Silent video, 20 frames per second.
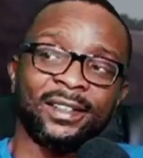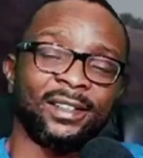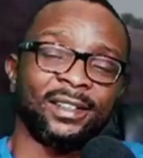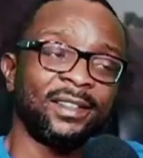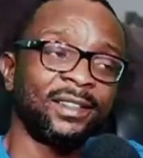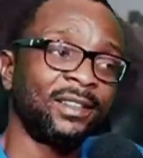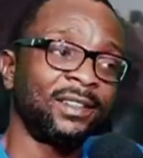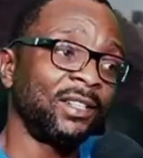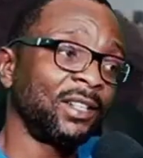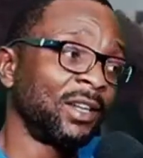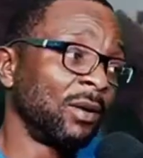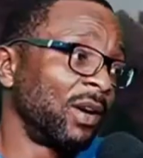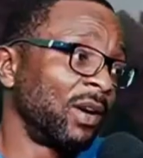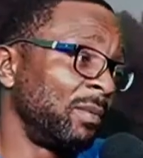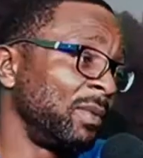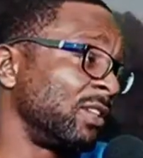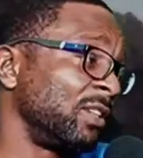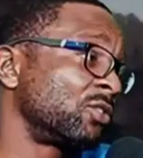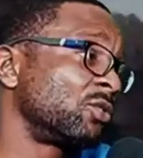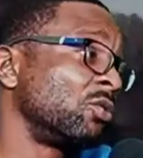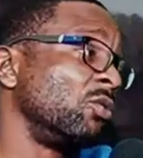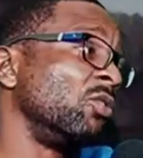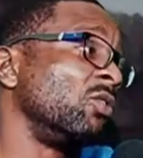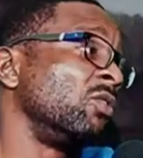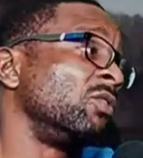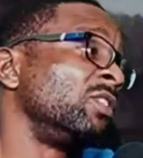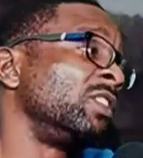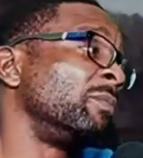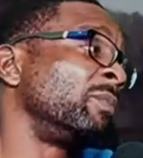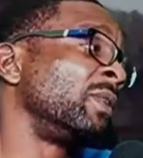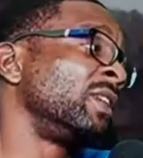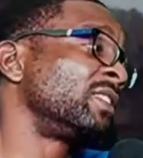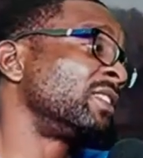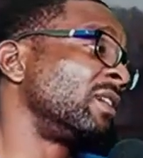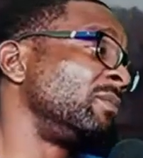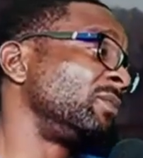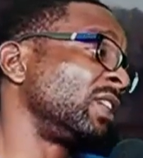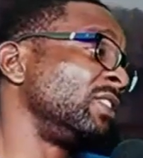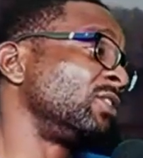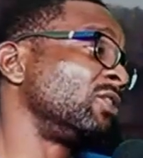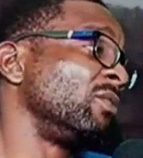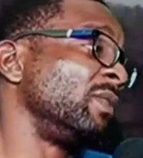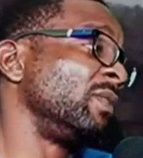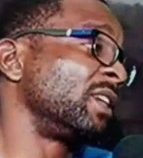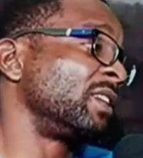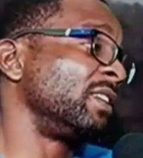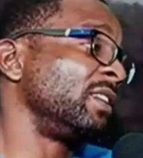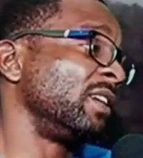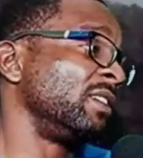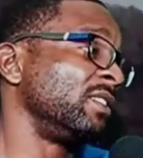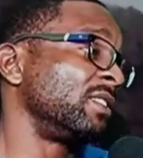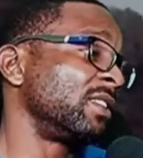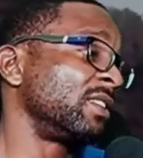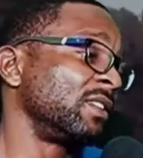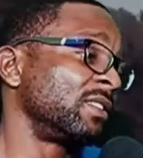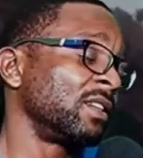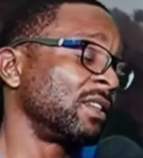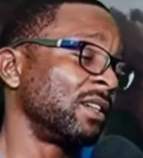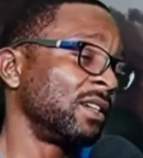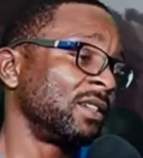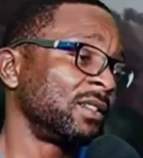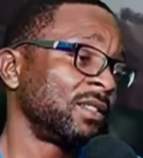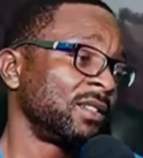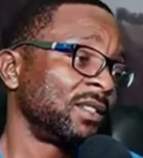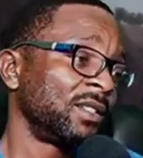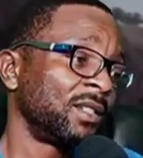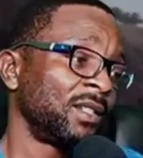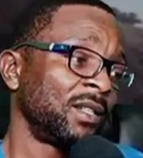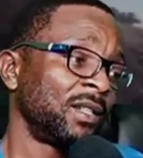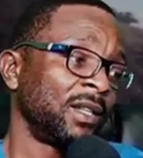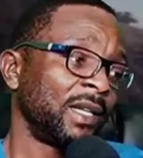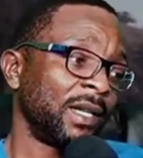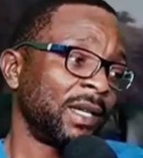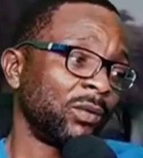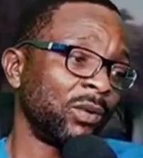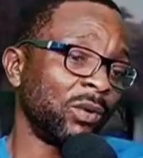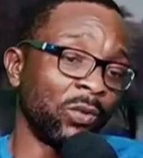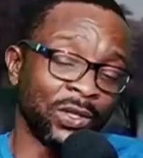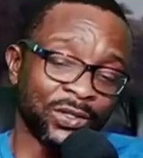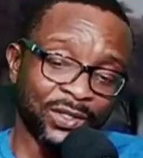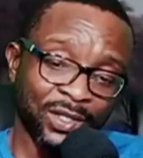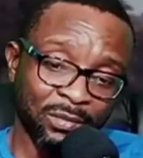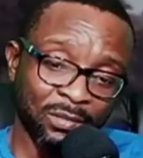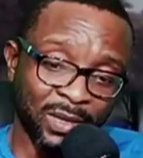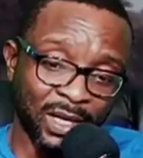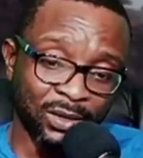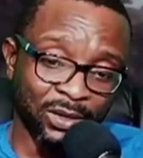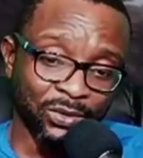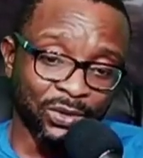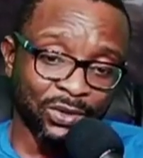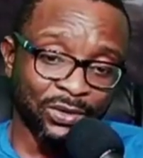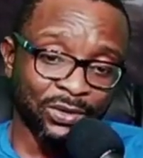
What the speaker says: Do you get what I mean? So the point I'm trying to make there is that we want him out.